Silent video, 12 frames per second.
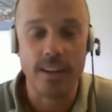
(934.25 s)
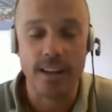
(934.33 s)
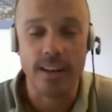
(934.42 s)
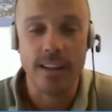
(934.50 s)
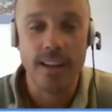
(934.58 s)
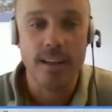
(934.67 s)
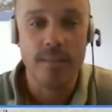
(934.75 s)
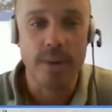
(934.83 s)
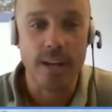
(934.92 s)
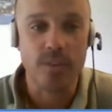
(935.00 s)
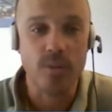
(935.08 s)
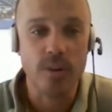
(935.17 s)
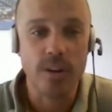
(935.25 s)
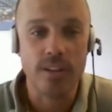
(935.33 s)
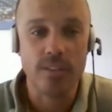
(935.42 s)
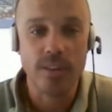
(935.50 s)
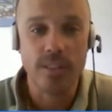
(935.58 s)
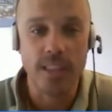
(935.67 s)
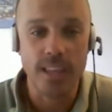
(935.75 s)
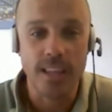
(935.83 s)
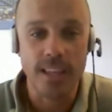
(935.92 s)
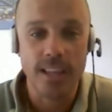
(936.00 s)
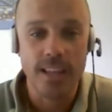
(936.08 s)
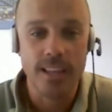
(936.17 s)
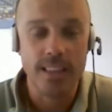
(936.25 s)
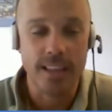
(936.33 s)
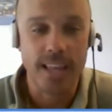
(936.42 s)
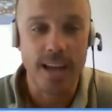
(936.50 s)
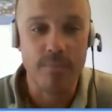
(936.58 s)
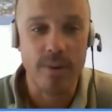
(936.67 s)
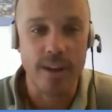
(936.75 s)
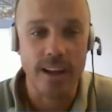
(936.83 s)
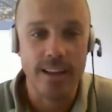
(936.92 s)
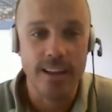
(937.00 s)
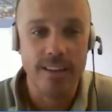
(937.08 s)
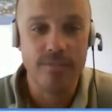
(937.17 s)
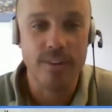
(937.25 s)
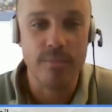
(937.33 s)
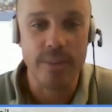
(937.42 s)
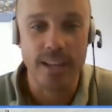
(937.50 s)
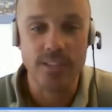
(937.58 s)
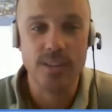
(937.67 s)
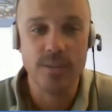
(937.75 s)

and my daughter took the camera from me, and she